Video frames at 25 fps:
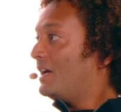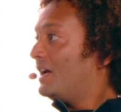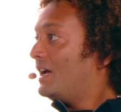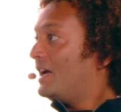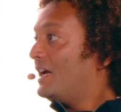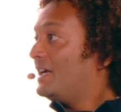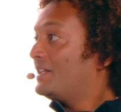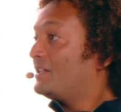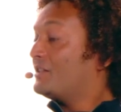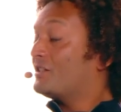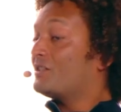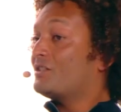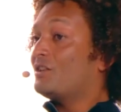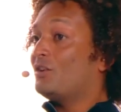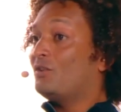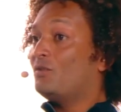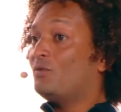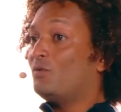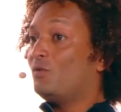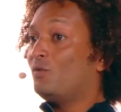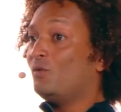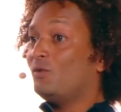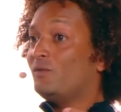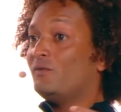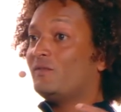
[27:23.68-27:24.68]
And so
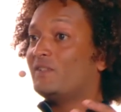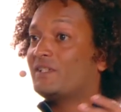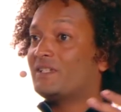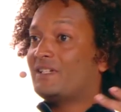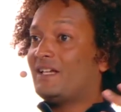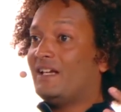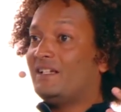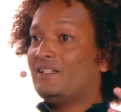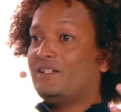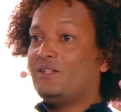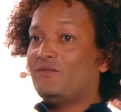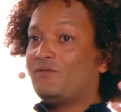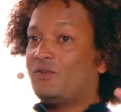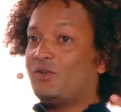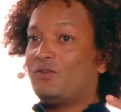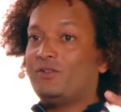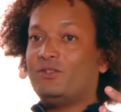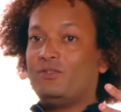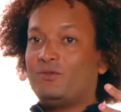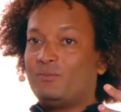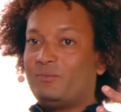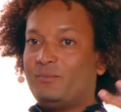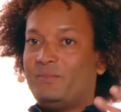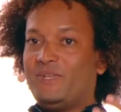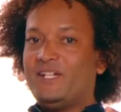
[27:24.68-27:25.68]
all of a sudden, you've got
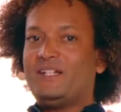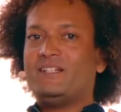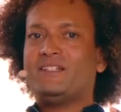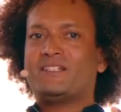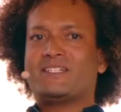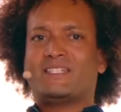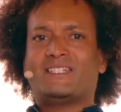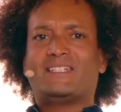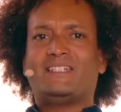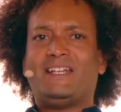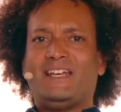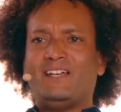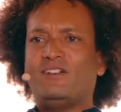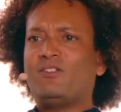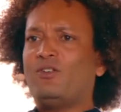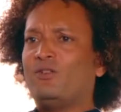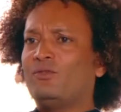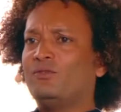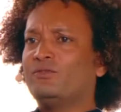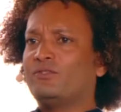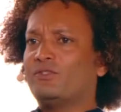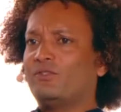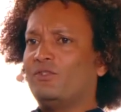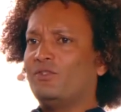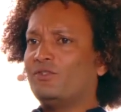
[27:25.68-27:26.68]
your biggest
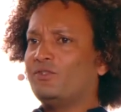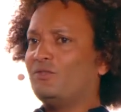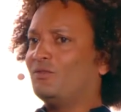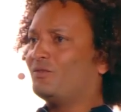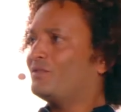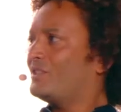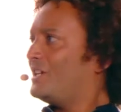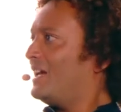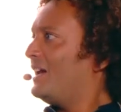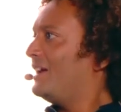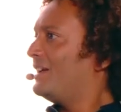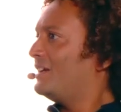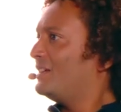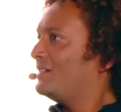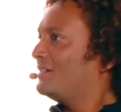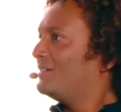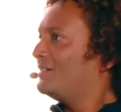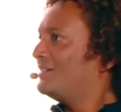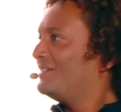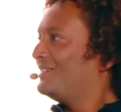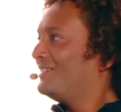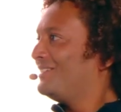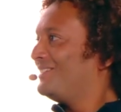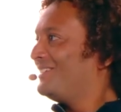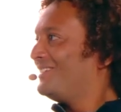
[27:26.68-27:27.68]
stakeholder on your side,
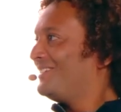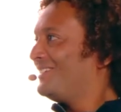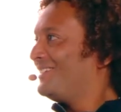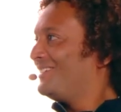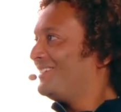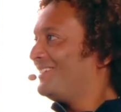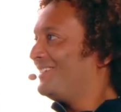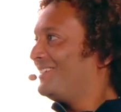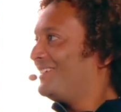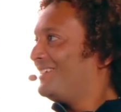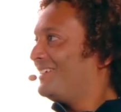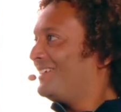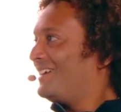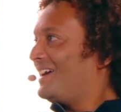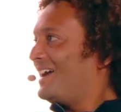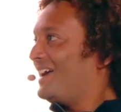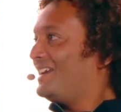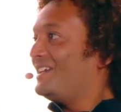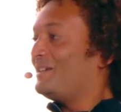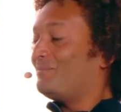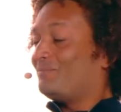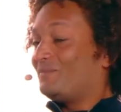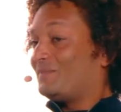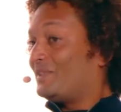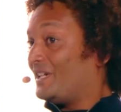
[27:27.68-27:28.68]

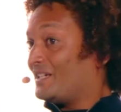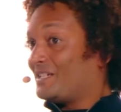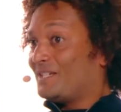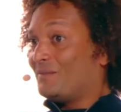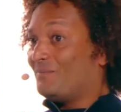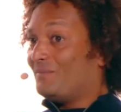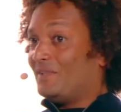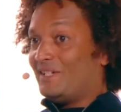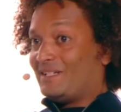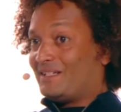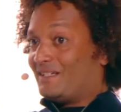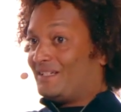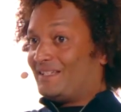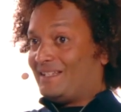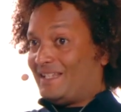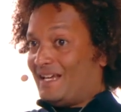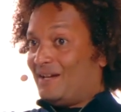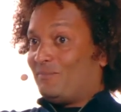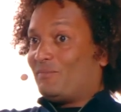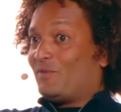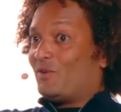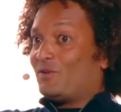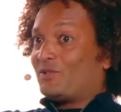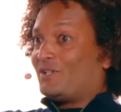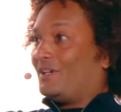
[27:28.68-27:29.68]
and it's their
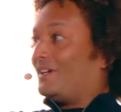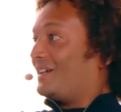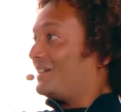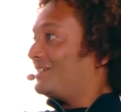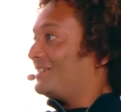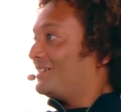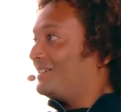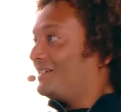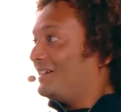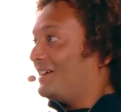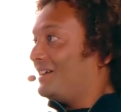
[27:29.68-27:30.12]
project.